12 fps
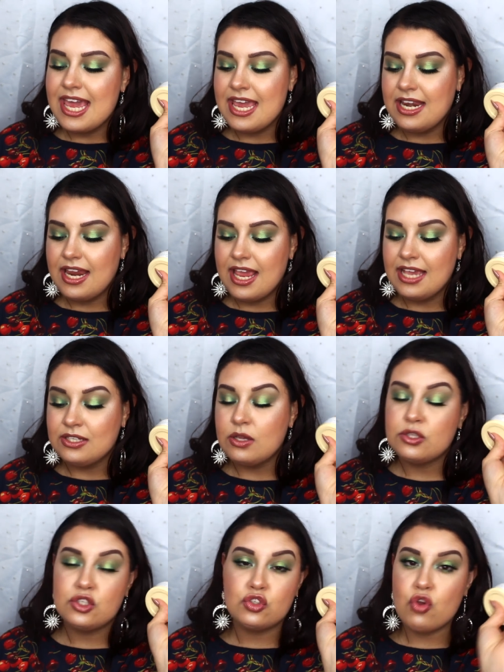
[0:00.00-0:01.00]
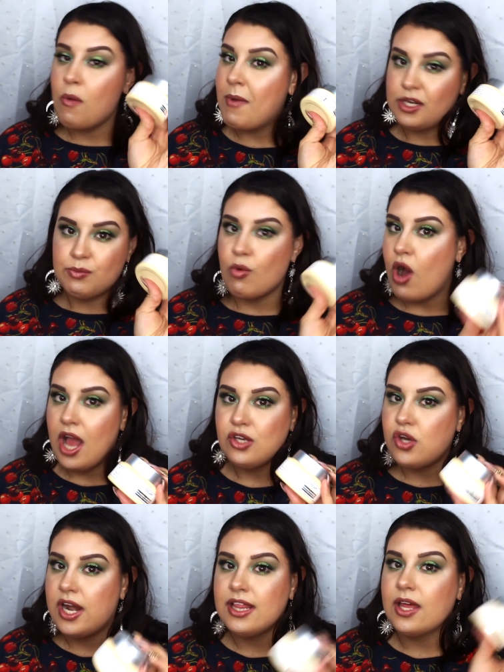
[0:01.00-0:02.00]
it is so much more
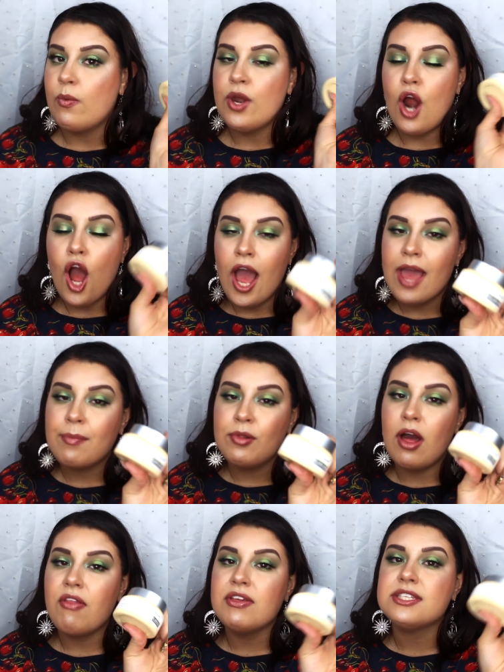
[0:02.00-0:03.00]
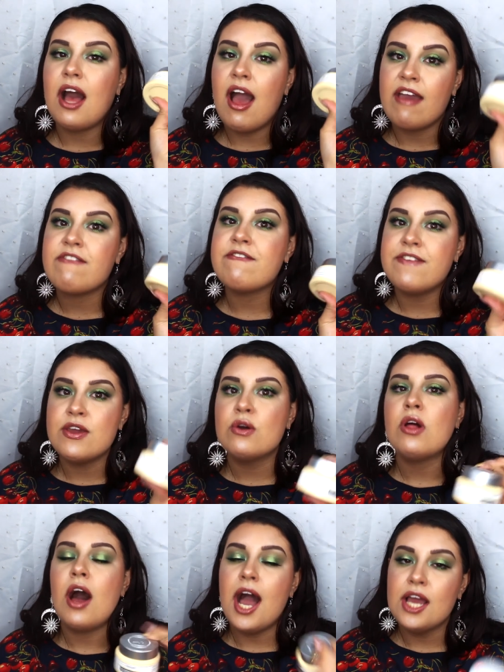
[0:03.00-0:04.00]
hydrating. Like, when I apply this, I
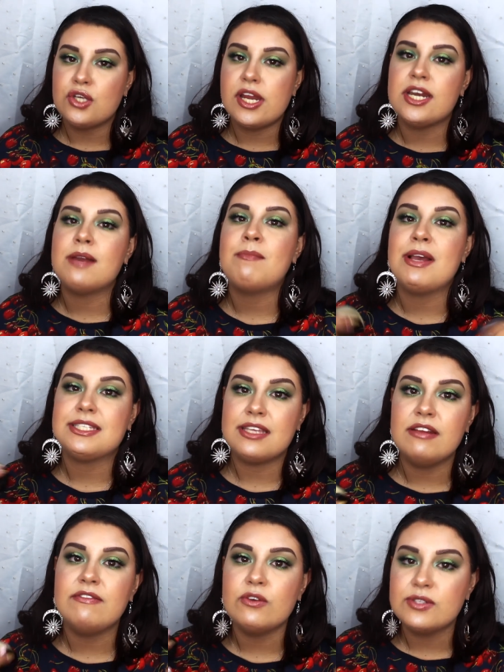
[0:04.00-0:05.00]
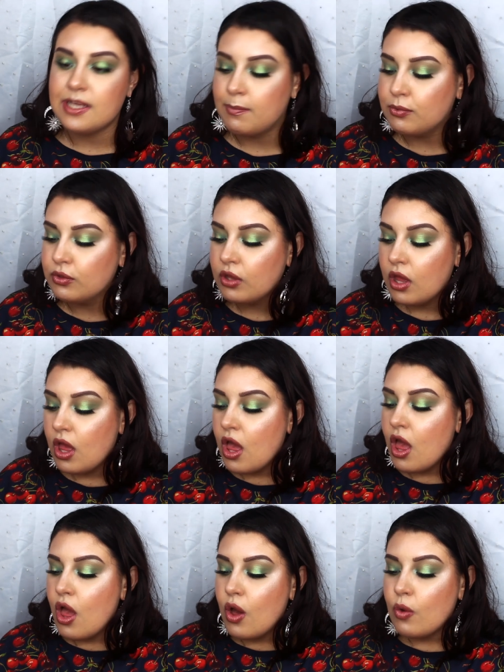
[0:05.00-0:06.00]
feel hydrated. My skin feels supple.
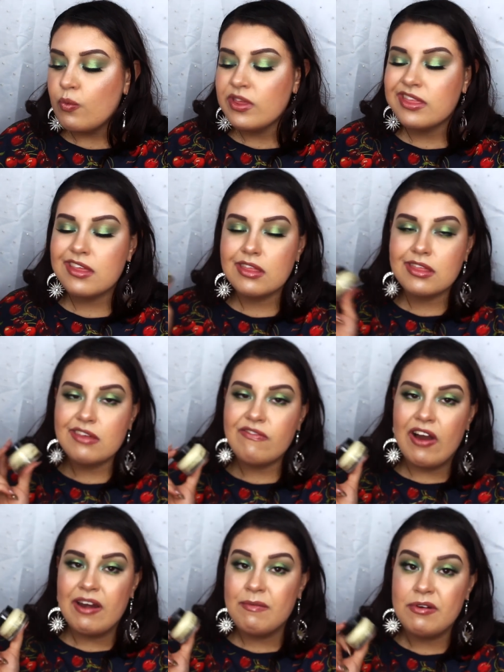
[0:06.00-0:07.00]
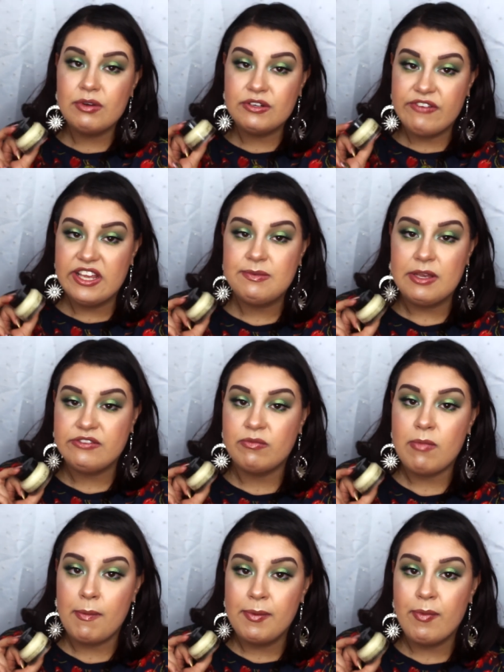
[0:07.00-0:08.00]
With the Vitamin Rich Face Base
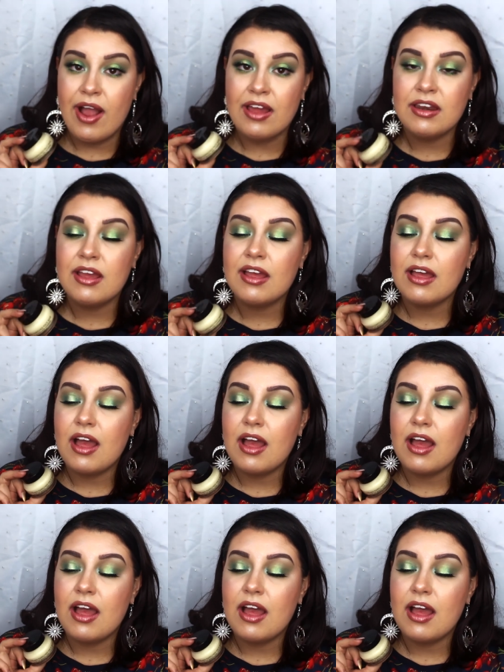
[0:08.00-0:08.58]
from Bobbi Brown,